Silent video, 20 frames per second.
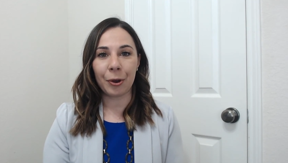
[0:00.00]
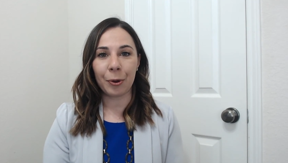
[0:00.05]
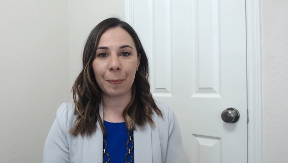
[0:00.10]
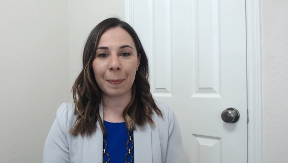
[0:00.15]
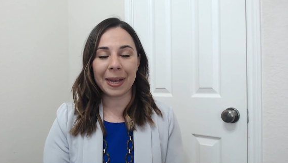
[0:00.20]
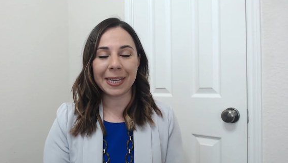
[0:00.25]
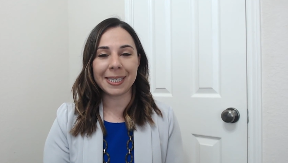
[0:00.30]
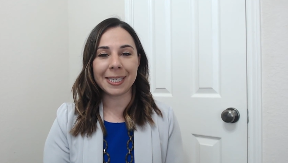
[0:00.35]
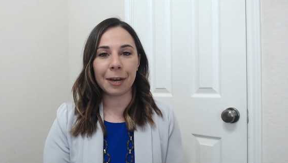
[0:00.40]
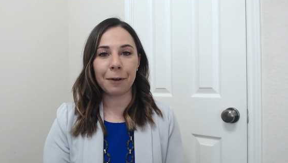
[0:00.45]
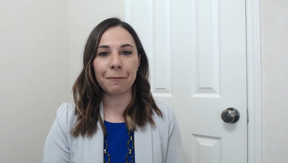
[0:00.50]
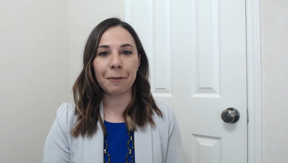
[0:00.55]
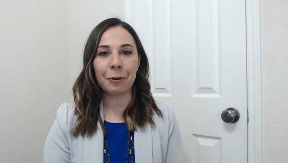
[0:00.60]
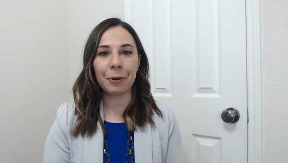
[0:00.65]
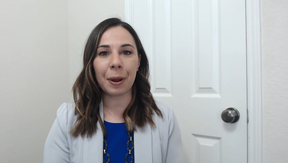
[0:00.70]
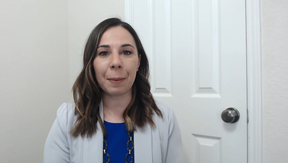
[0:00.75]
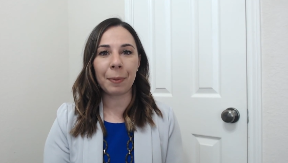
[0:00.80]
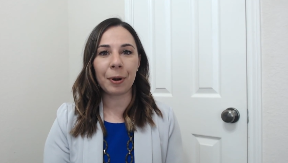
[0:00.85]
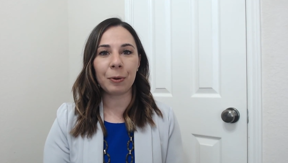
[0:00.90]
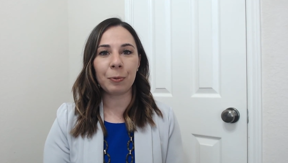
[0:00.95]
My cell phone
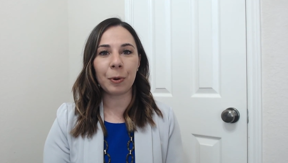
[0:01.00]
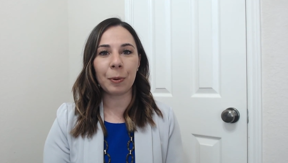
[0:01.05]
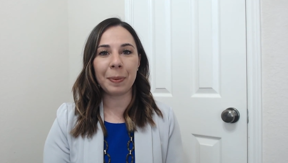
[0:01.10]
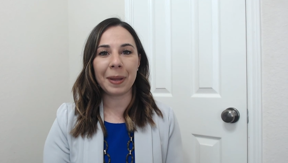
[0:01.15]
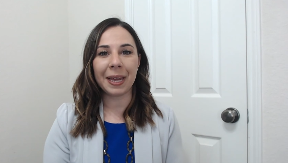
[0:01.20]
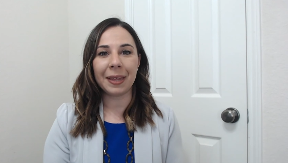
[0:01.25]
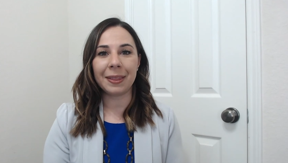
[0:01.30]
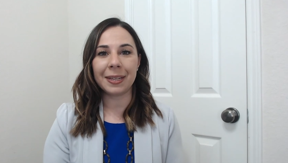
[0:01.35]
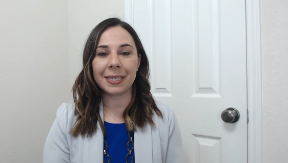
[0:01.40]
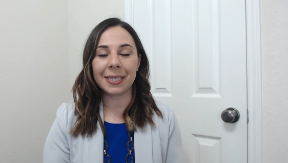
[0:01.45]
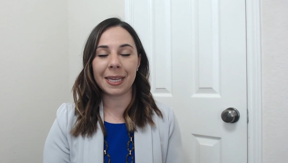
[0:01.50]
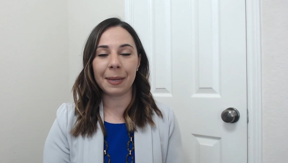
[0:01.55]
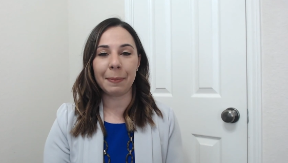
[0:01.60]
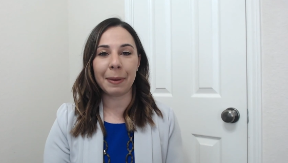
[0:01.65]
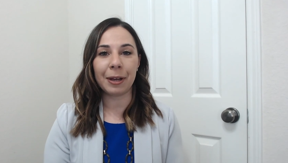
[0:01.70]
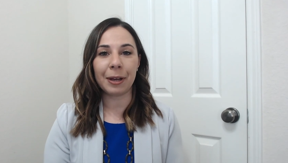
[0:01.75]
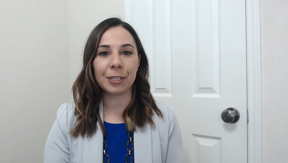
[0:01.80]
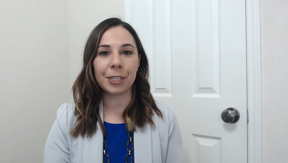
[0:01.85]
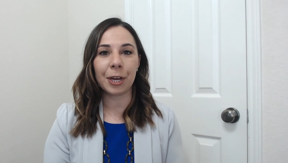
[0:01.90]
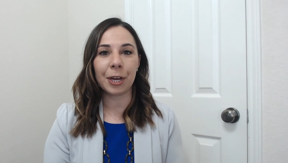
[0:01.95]
number will be in this
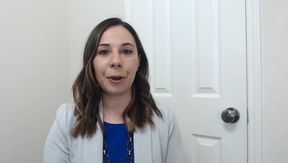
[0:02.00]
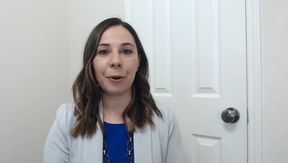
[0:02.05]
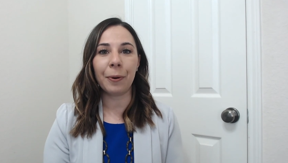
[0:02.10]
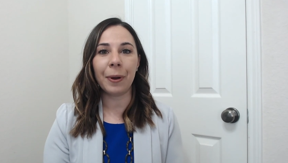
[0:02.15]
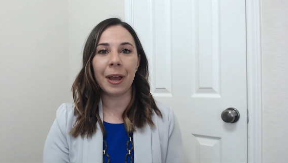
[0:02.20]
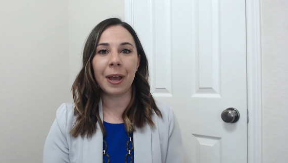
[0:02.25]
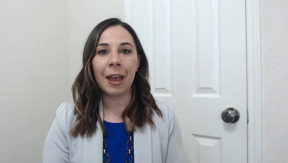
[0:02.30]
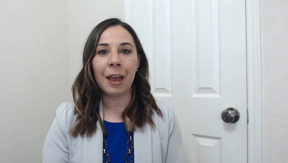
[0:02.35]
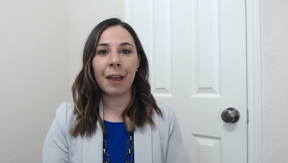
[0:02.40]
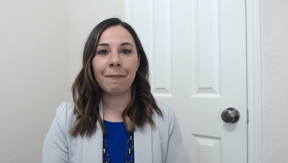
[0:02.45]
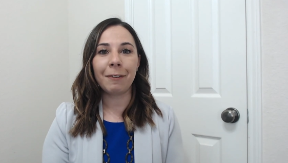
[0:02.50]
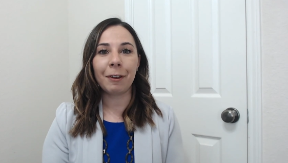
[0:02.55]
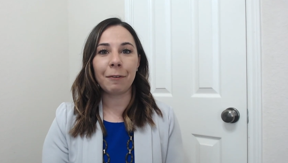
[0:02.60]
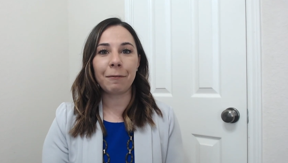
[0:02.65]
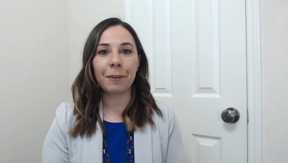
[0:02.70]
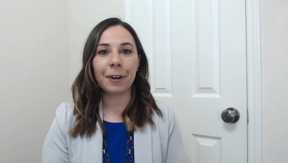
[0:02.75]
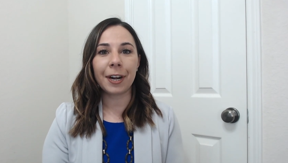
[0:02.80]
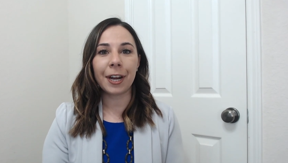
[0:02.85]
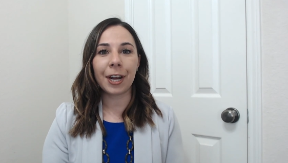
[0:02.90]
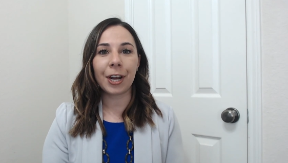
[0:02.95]
email, so feel
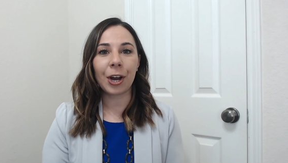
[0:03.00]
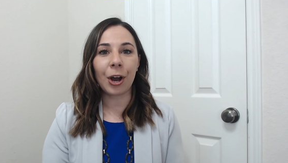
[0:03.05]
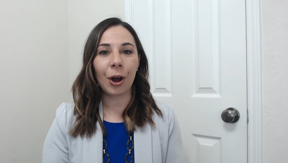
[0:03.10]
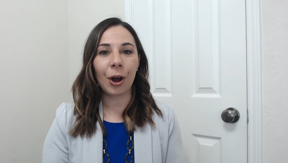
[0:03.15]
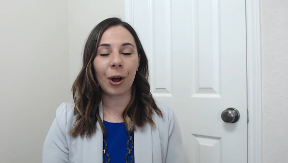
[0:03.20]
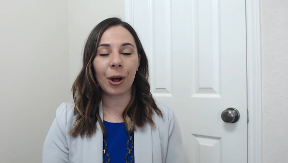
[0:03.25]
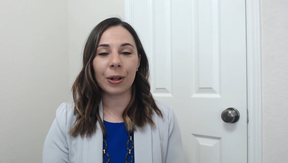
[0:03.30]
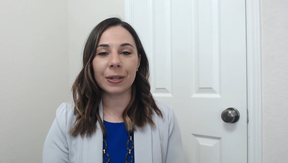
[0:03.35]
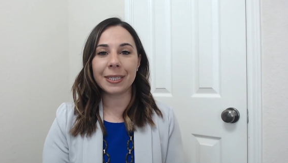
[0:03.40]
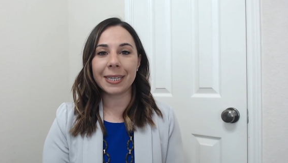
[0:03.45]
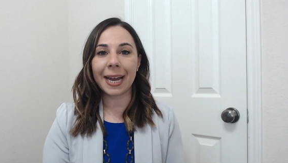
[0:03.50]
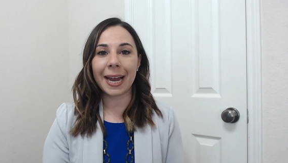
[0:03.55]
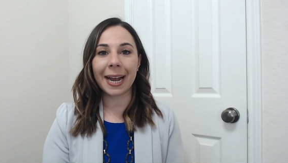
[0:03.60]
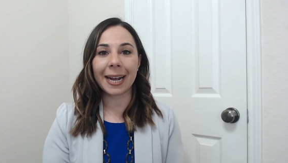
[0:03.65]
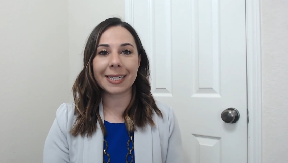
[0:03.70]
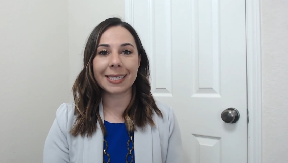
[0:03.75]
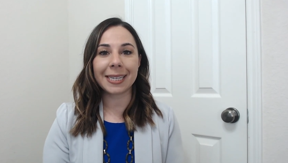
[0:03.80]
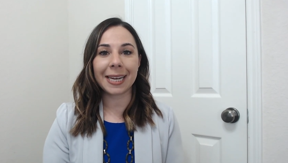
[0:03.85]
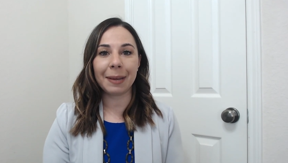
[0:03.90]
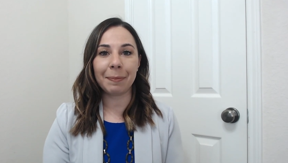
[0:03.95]
free to call,
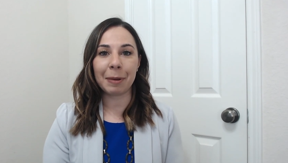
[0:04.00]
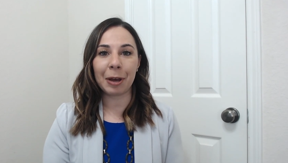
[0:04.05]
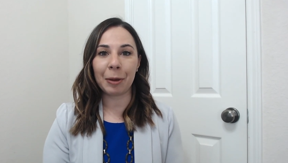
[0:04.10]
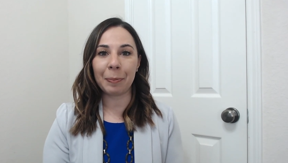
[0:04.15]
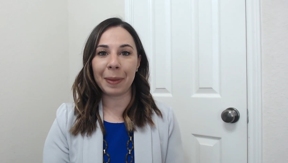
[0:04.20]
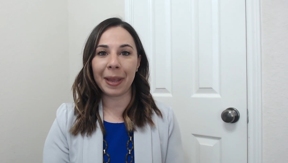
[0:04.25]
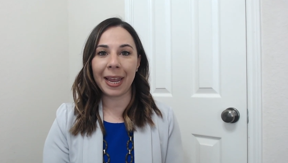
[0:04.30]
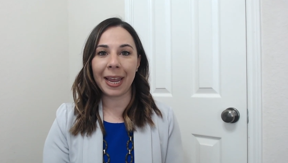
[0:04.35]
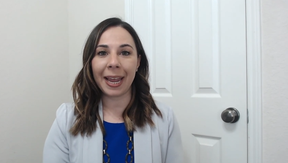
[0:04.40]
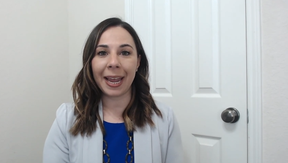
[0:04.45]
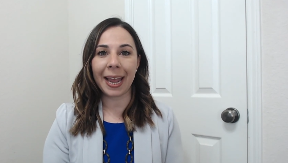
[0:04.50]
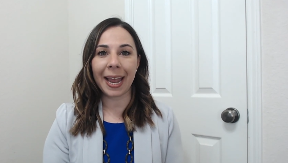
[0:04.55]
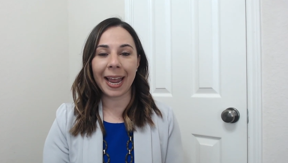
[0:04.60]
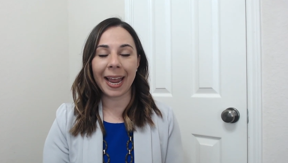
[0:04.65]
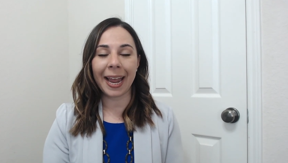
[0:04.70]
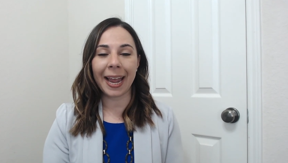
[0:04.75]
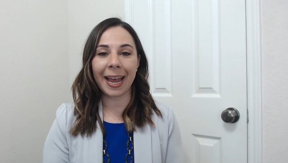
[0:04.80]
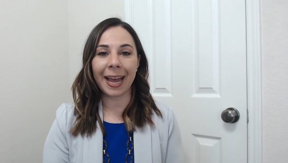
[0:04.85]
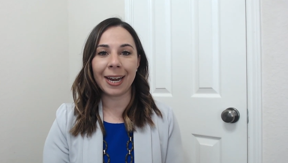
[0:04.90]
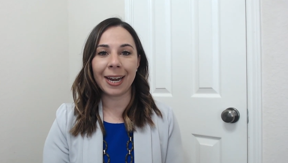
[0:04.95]
text, email me,
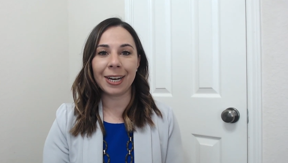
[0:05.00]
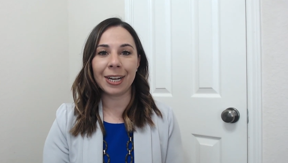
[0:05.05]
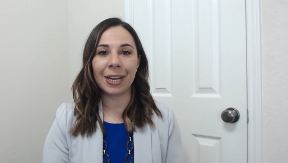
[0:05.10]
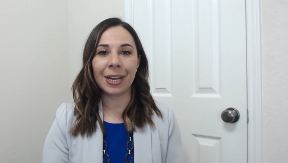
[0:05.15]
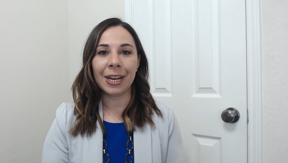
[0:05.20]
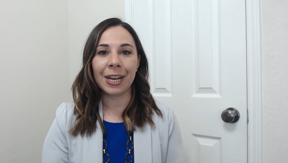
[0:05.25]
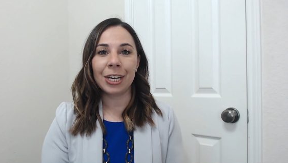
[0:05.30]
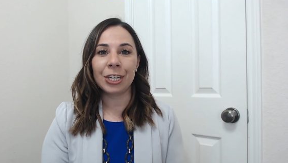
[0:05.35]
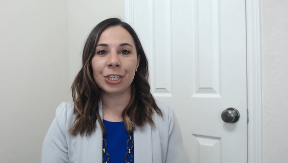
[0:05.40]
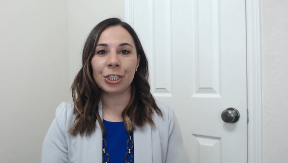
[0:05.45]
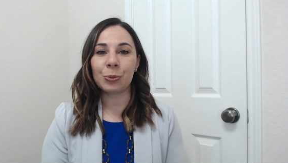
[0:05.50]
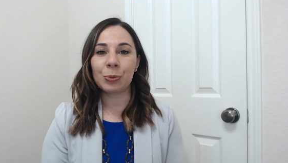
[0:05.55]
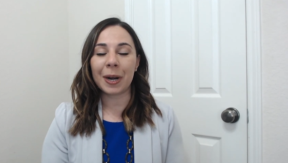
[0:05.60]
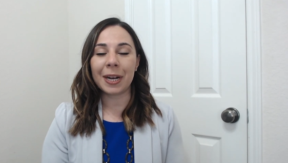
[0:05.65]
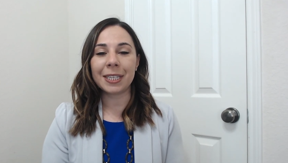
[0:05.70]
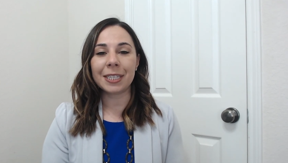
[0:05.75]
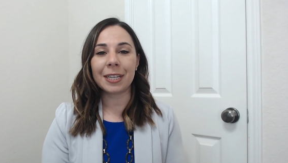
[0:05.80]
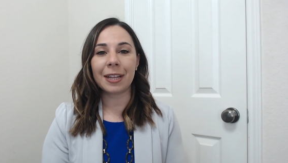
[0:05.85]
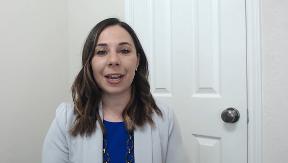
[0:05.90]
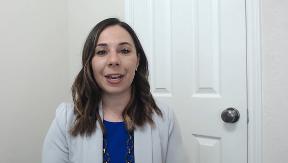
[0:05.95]
and just
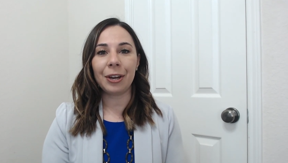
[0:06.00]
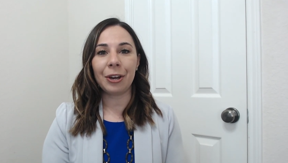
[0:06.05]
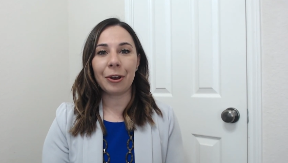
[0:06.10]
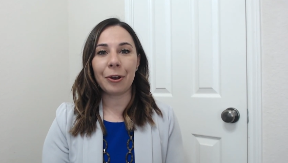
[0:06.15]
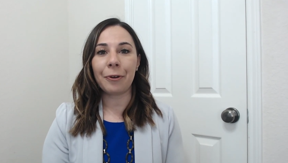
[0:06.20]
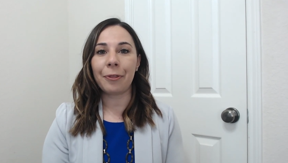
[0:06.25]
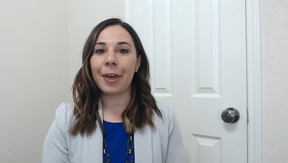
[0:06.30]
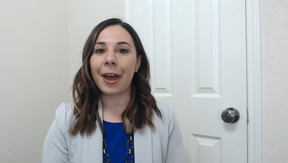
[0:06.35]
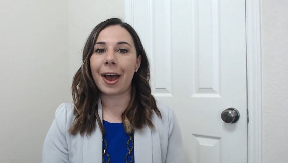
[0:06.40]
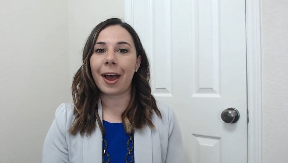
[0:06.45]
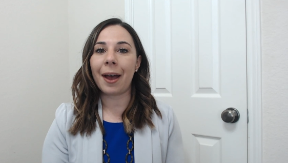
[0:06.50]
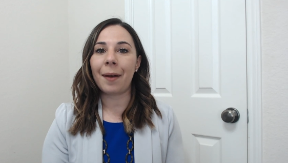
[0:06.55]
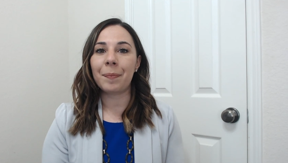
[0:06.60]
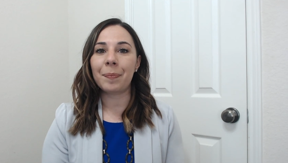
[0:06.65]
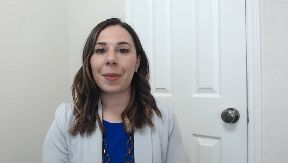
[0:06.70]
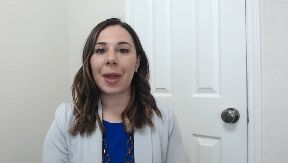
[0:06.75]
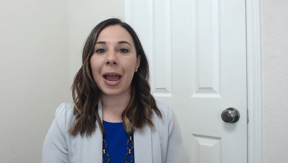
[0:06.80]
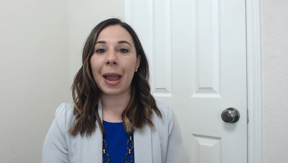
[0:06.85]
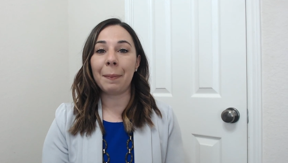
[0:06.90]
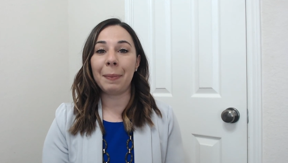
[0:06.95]
wanted to let you know that
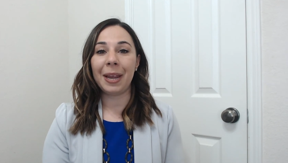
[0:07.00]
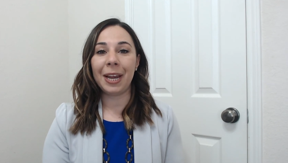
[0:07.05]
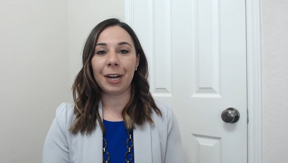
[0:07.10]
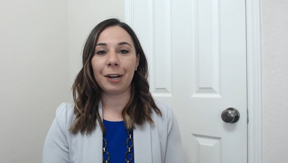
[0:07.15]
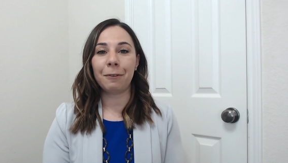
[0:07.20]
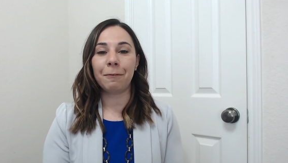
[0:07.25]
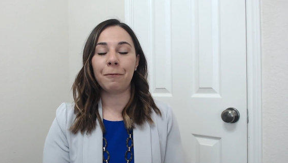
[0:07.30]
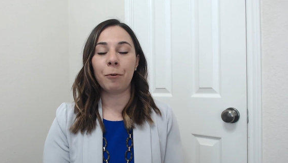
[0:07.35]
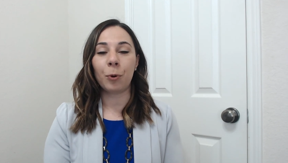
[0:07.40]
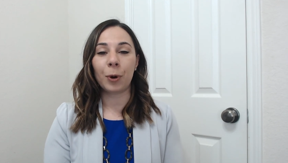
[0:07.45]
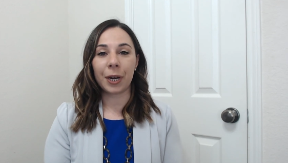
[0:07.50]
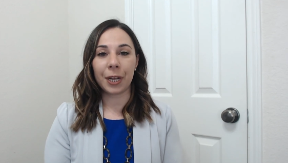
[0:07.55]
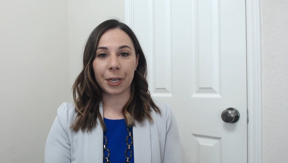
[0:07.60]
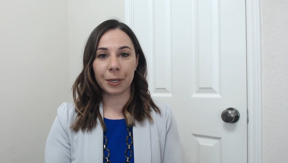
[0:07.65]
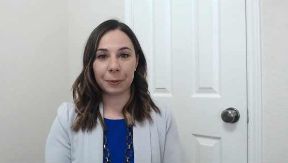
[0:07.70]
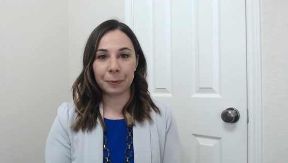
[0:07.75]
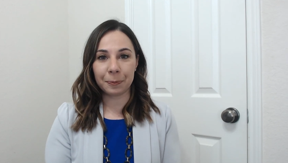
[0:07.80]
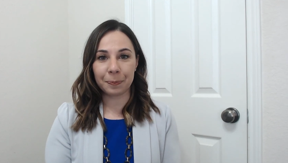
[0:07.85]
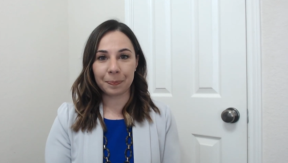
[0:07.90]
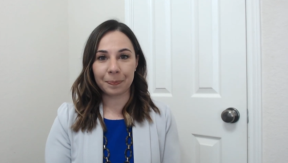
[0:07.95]
I'm here for
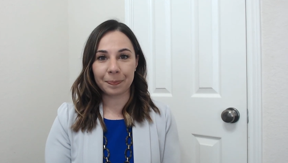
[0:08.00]
you.